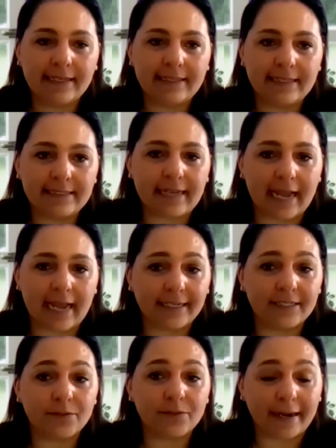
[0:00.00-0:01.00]
This
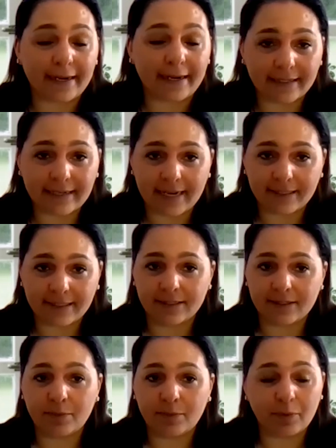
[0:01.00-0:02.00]
guidance
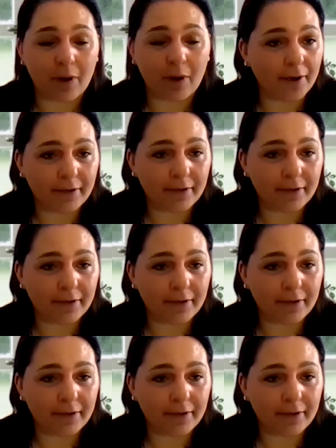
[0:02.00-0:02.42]
recognizes the broader